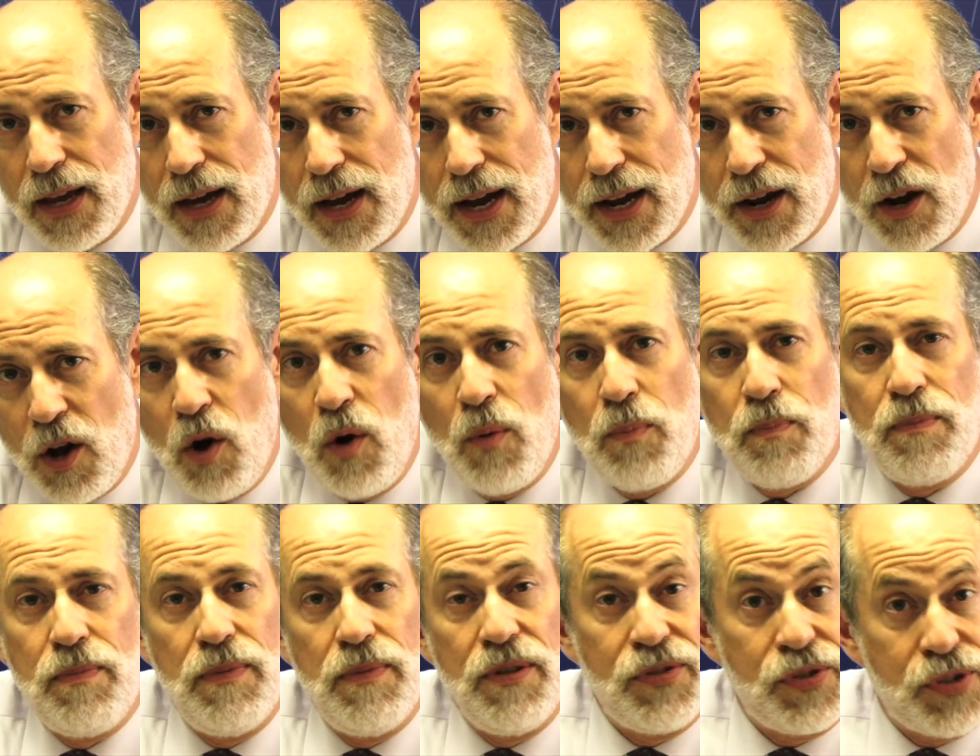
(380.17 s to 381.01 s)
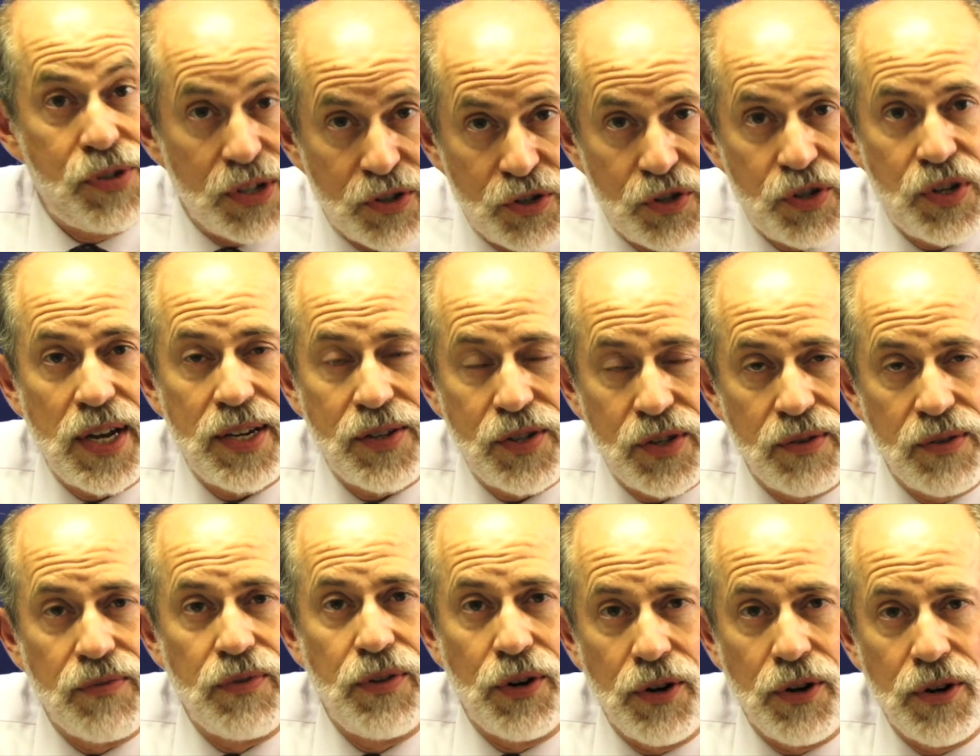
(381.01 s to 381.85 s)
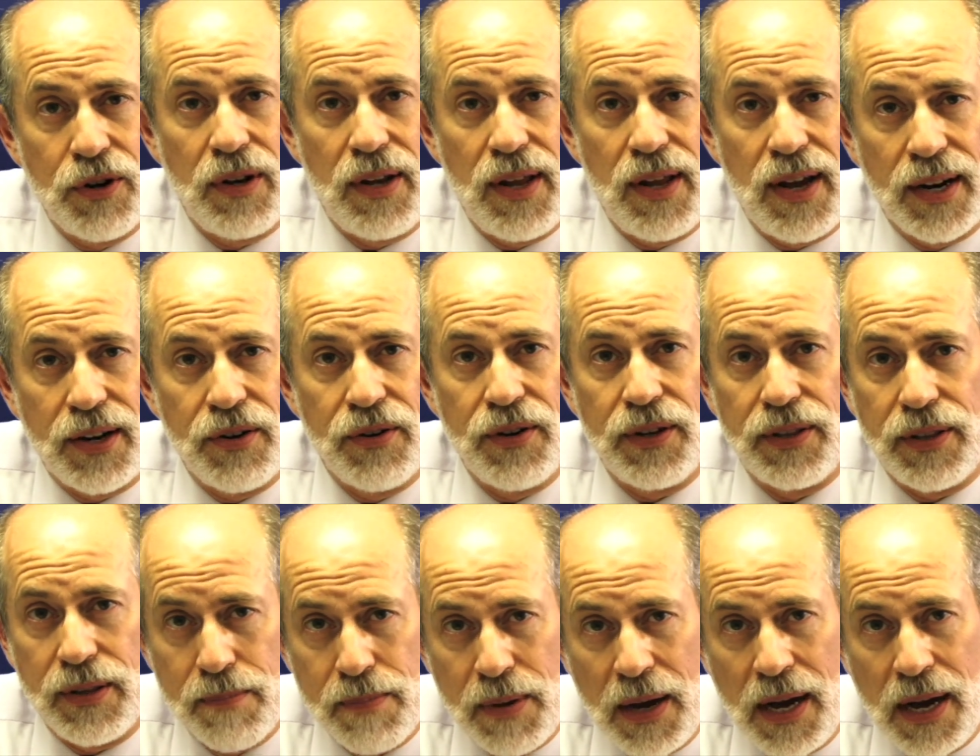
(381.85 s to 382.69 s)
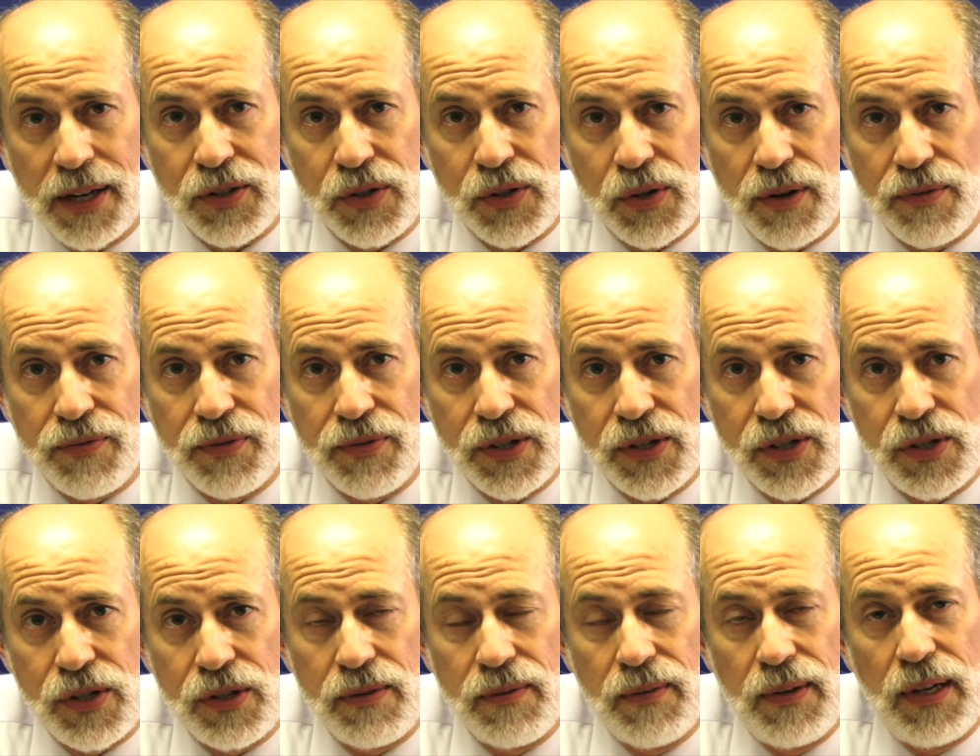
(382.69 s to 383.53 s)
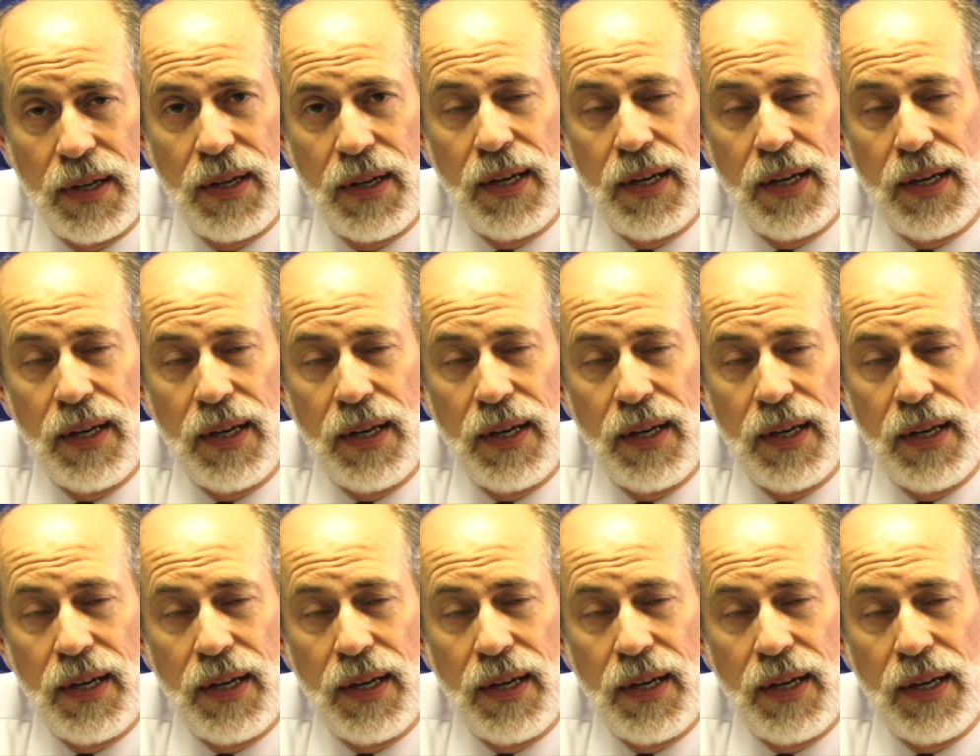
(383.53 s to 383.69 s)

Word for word: I hope the success of The Hurt Locker at the box office,